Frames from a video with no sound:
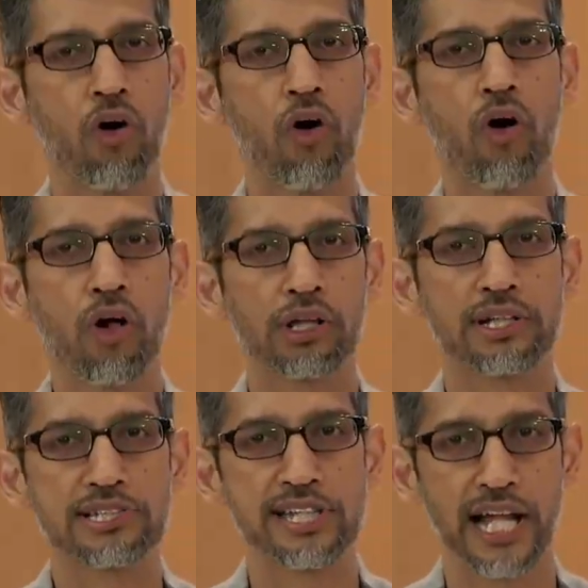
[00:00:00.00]
All
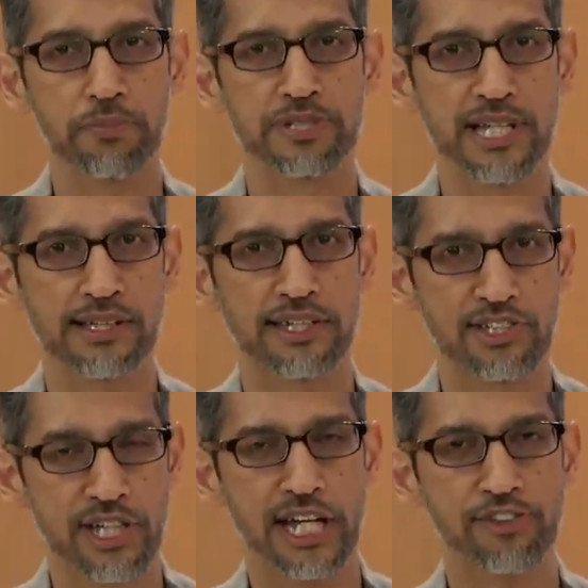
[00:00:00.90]
this helps set the
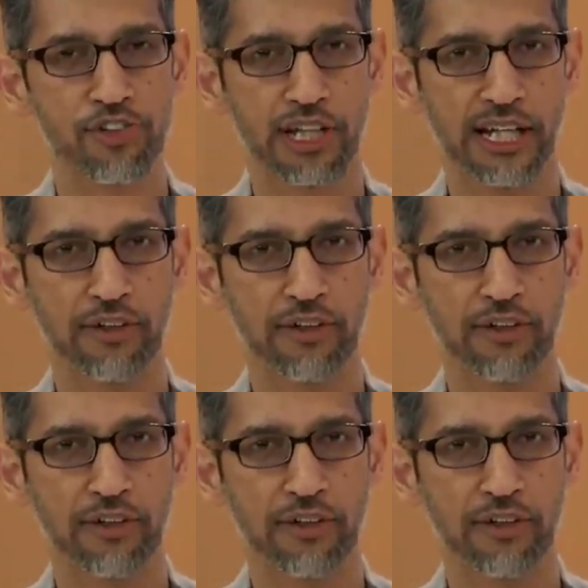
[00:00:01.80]
stage for the